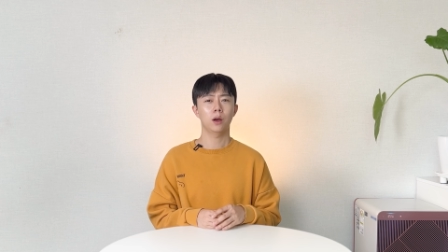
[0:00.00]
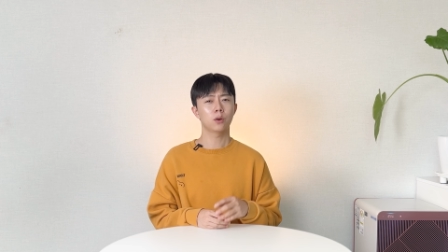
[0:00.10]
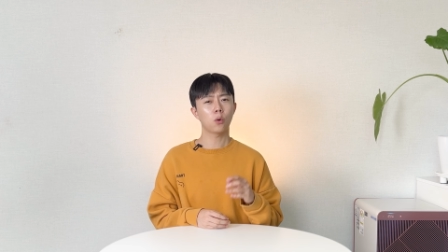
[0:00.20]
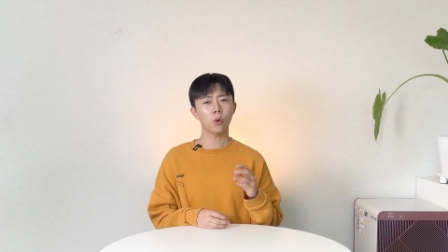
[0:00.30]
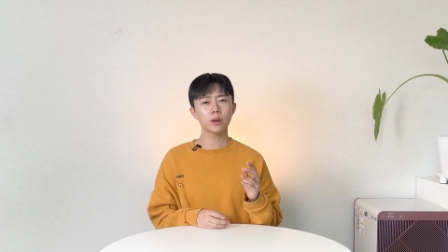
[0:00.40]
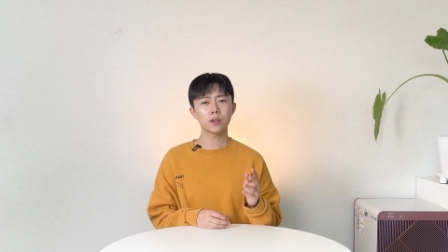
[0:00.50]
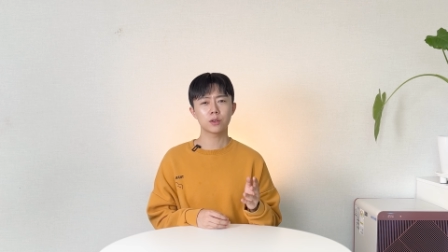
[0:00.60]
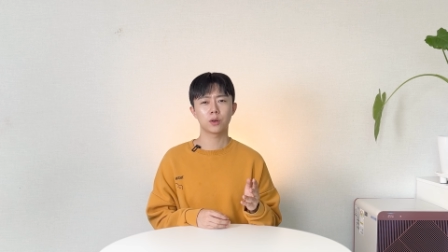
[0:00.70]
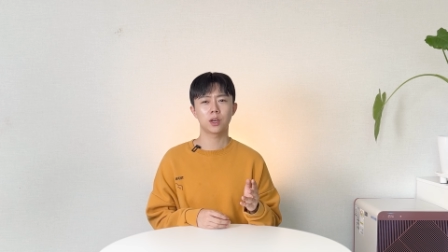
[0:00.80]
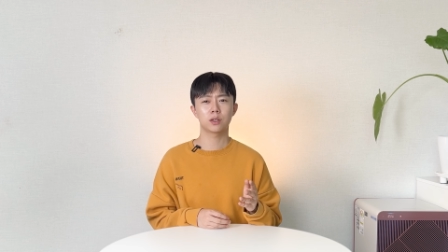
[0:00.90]
According
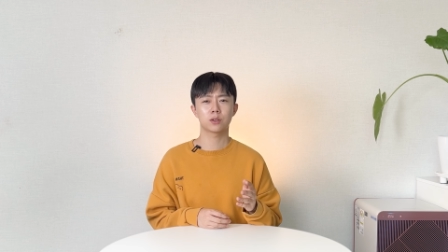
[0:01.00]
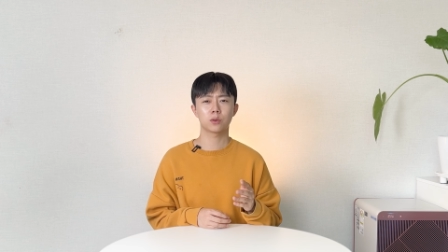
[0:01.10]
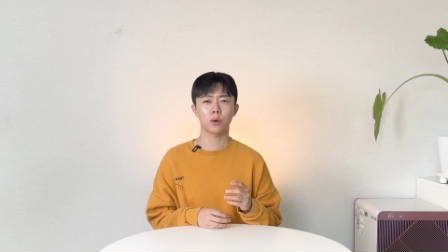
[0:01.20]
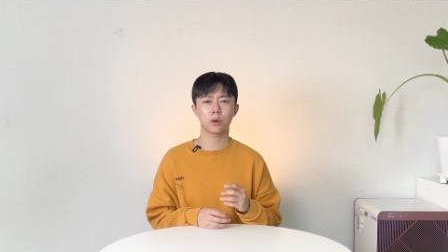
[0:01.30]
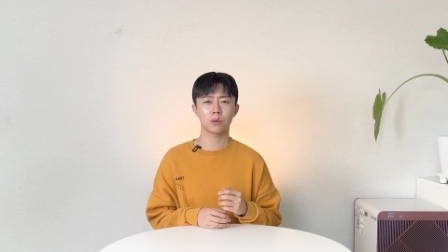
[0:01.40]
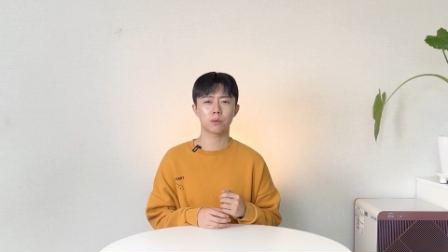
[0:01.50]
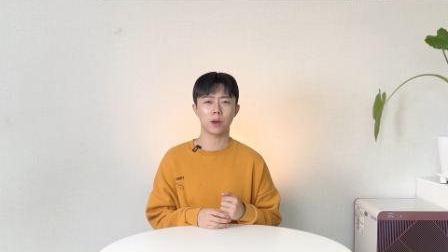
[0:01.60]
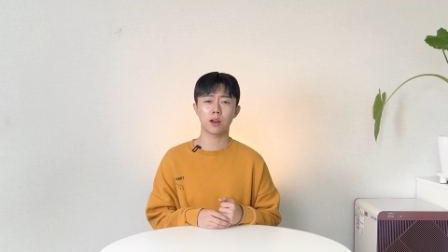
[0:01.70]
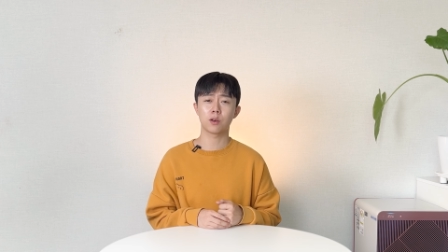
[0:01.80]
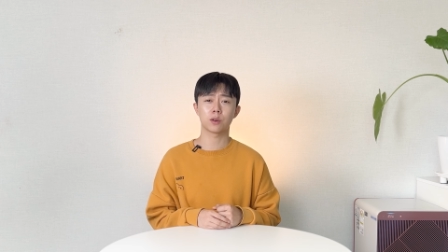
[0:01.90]
to historical
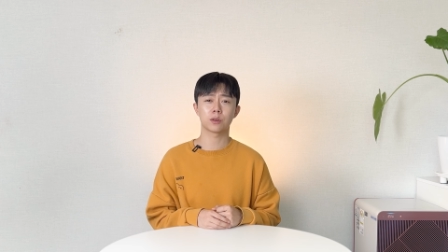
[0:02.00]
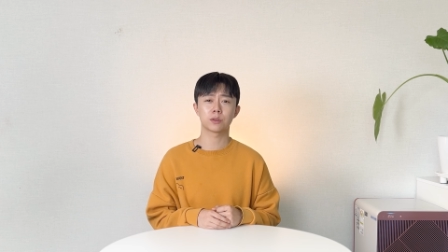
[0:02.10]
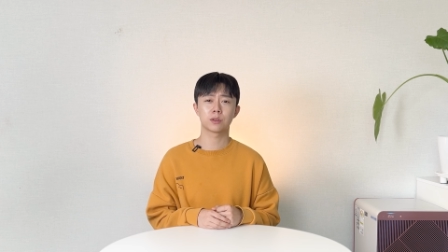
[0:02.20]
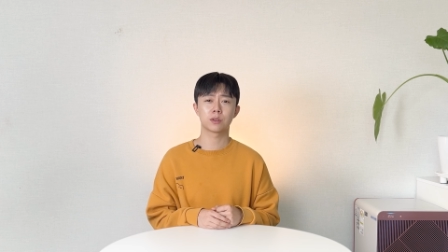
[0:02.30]
records,